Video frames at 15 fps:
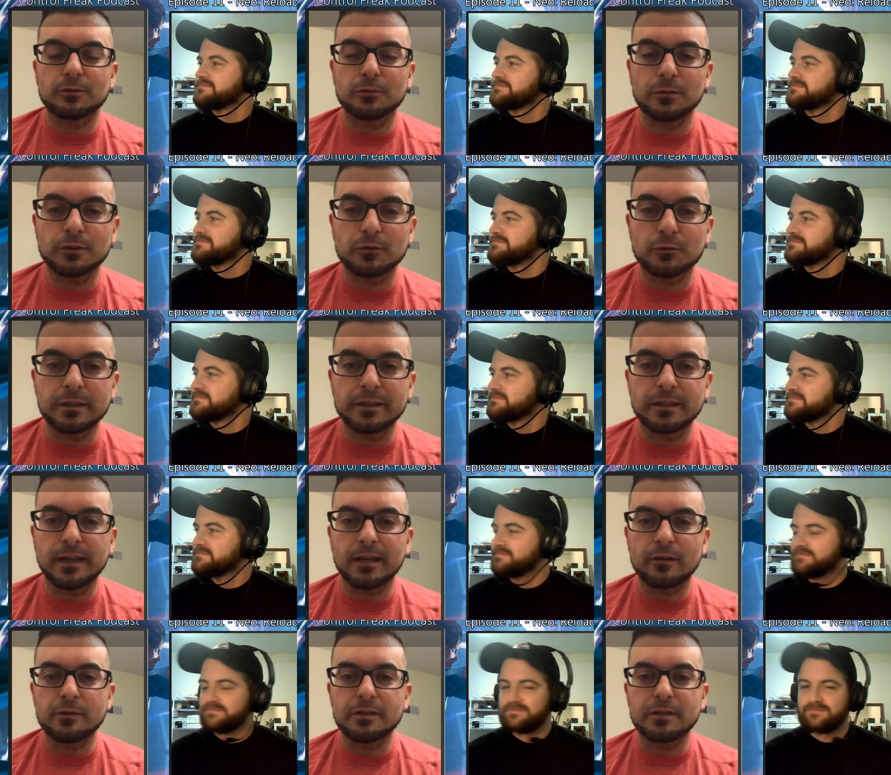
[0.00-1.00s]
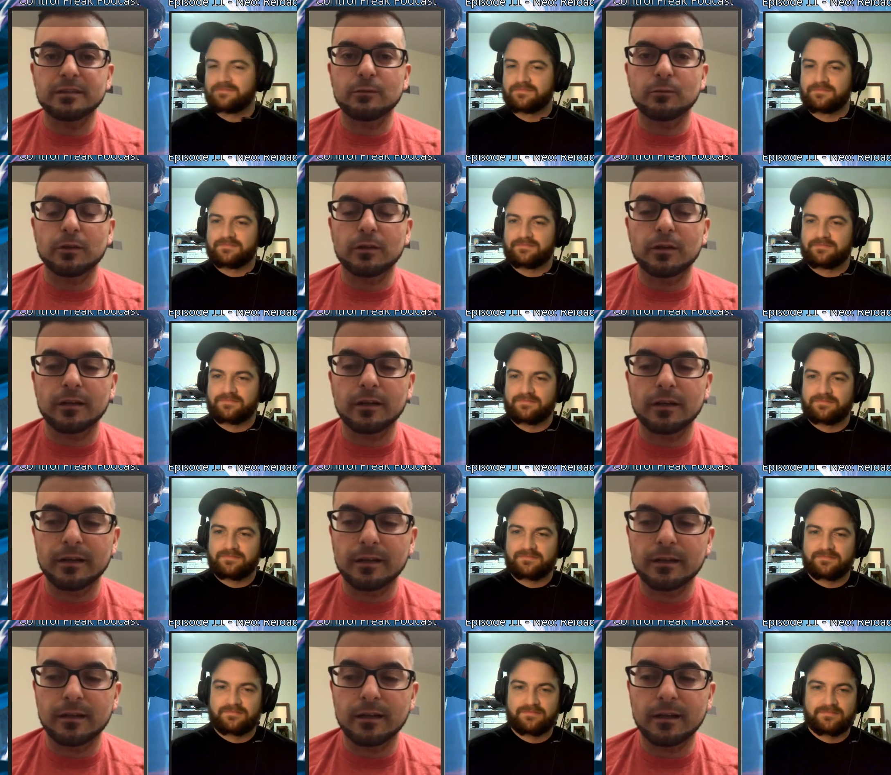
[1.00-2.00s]
Speaker 1: tweet that I had recently where
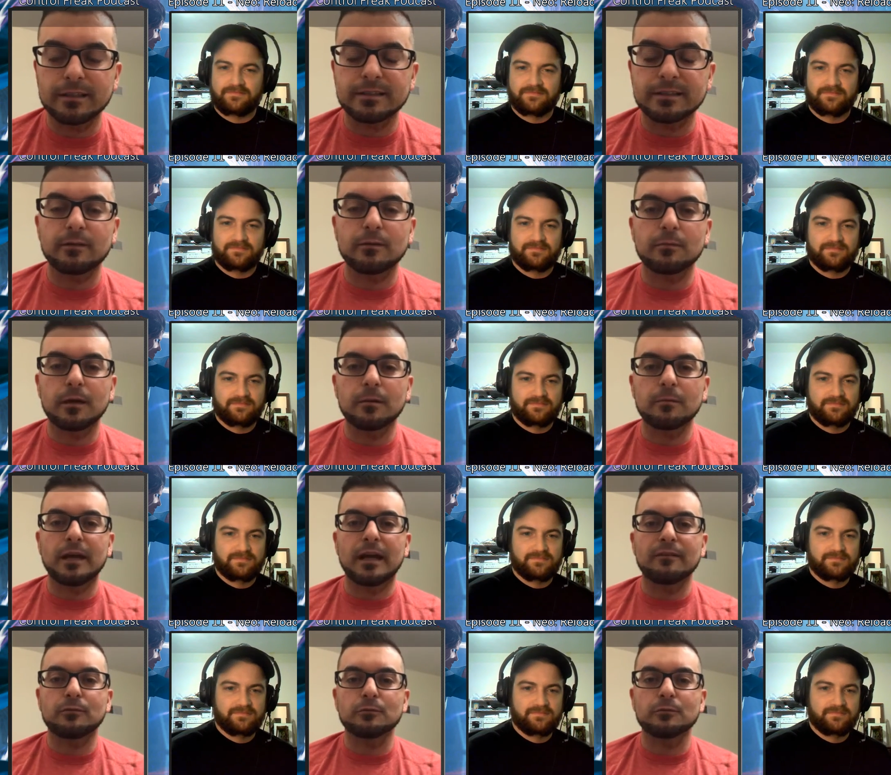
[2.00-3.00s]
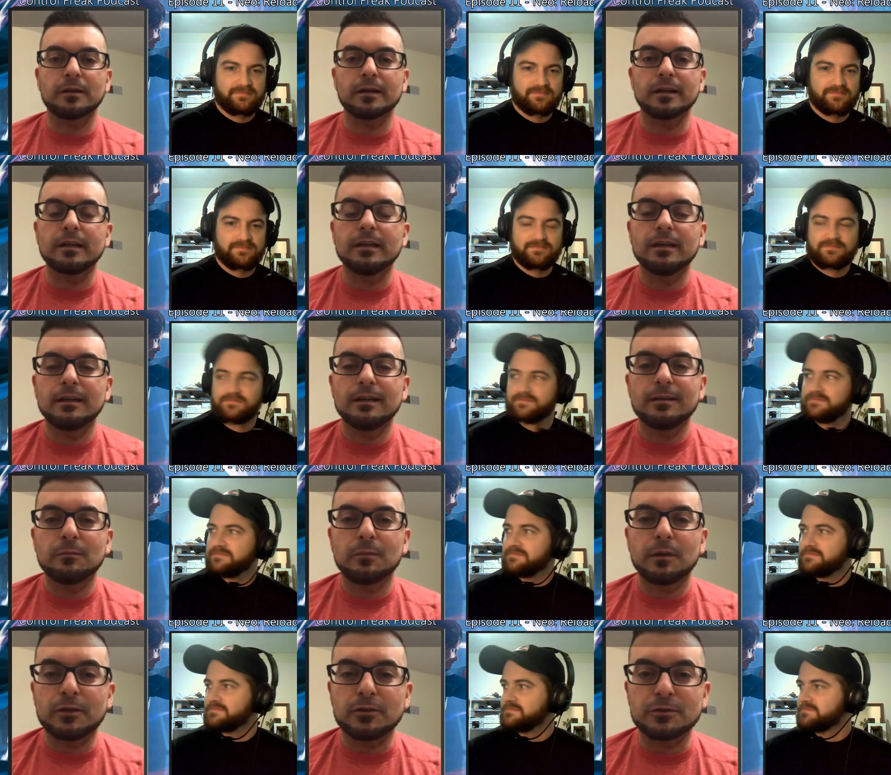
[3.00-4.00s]
I say I'm baffled by
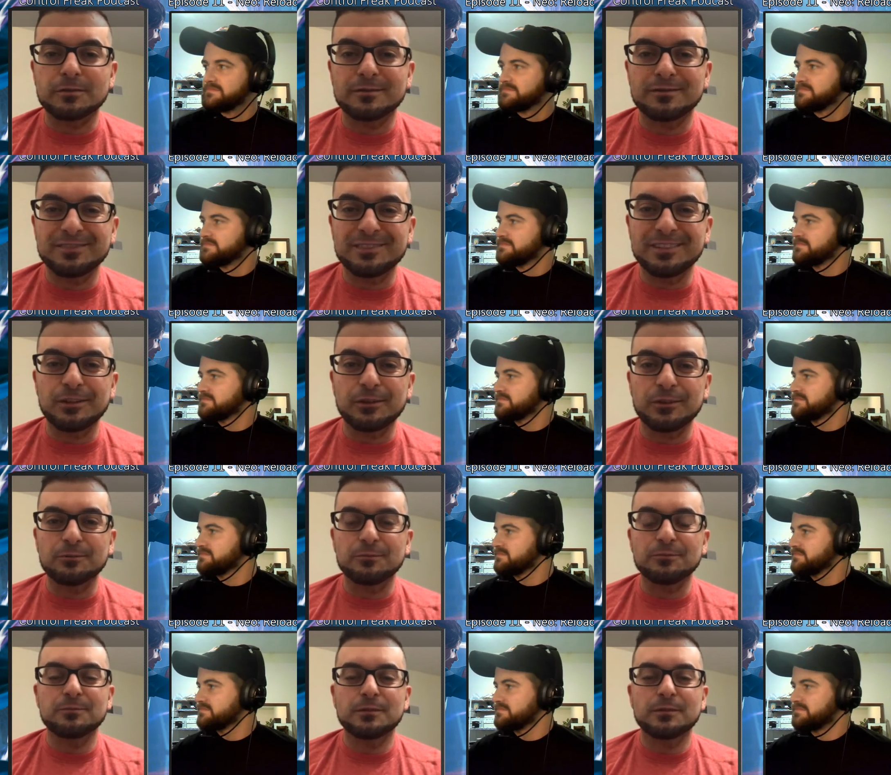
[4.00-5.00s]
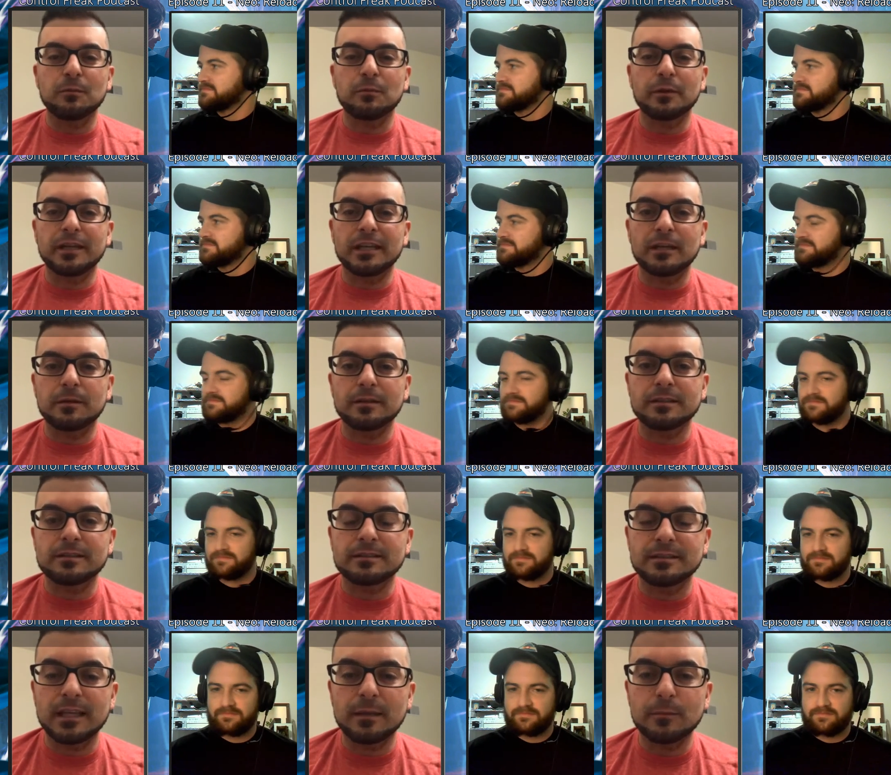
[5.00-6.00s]
players, you know, complaining about the
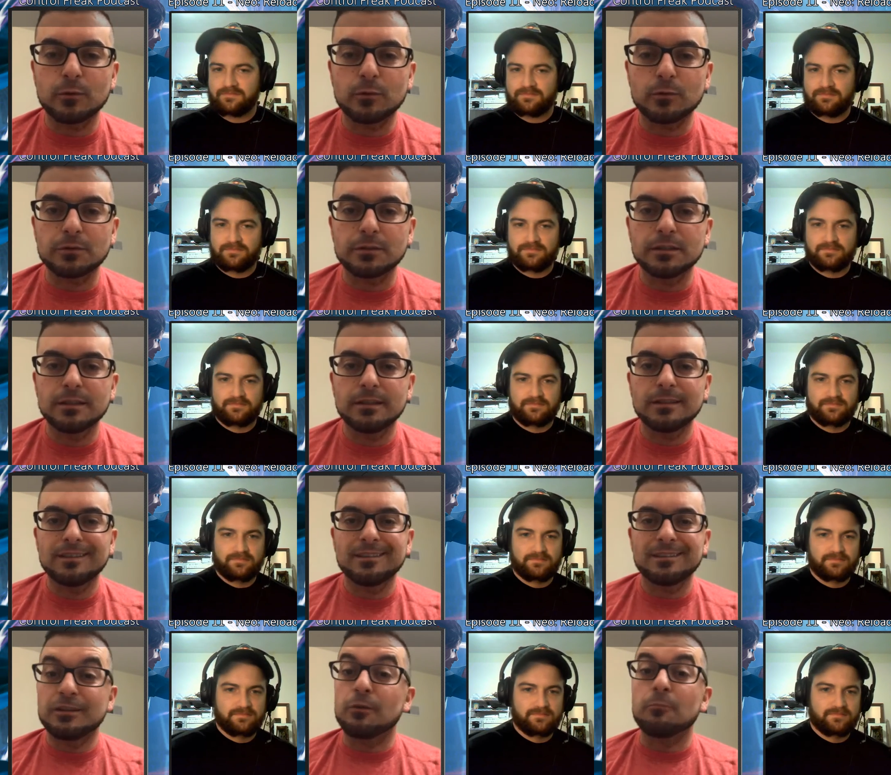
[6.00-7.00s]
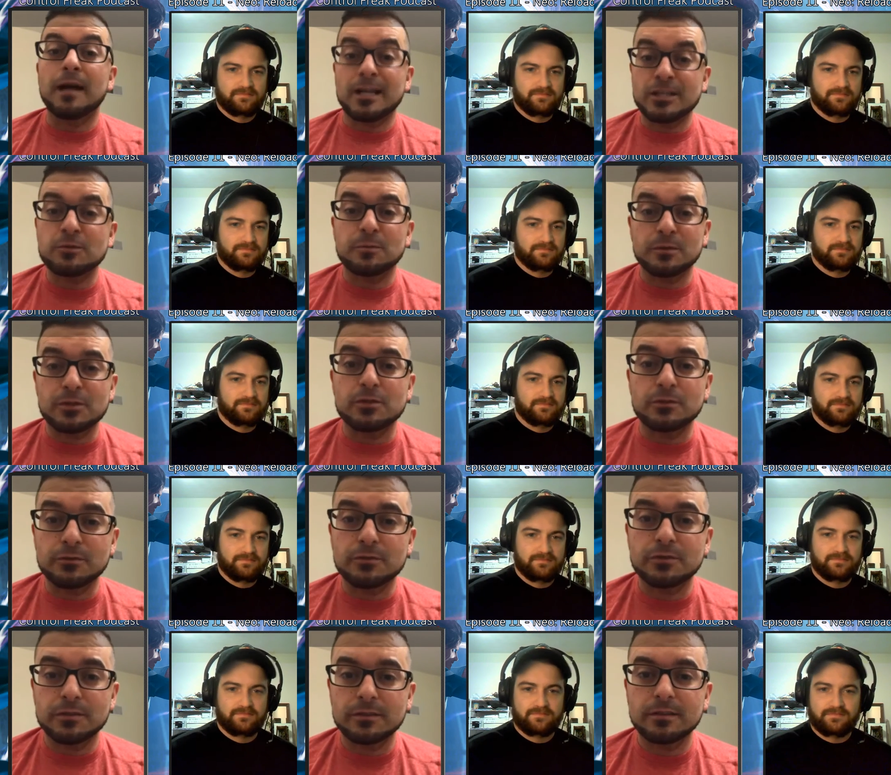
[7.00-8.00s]
same old, you know, matchup
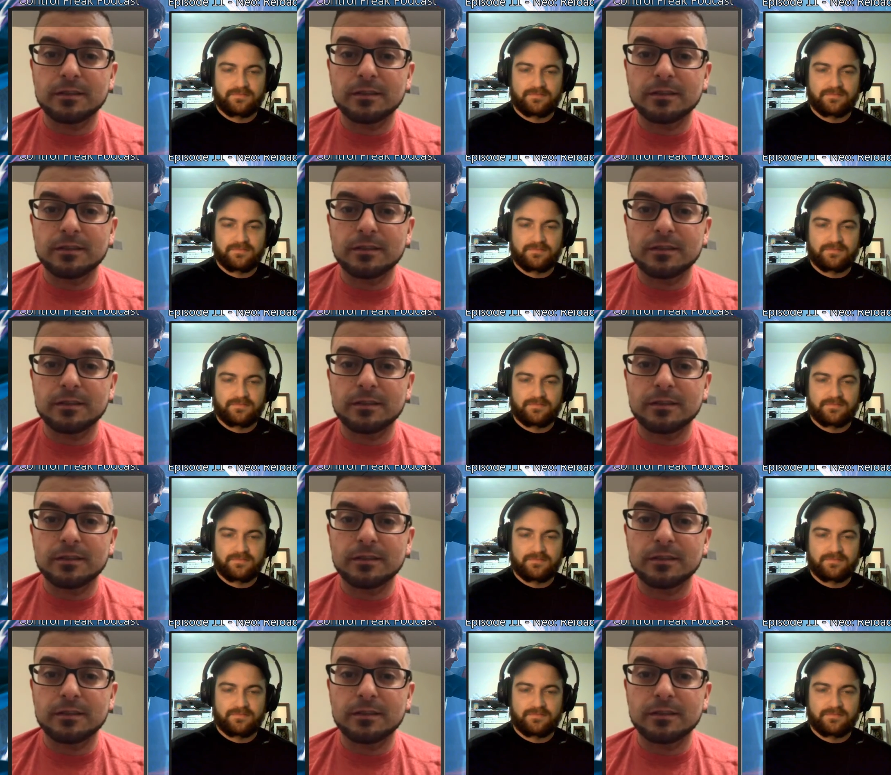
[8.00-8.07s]
issues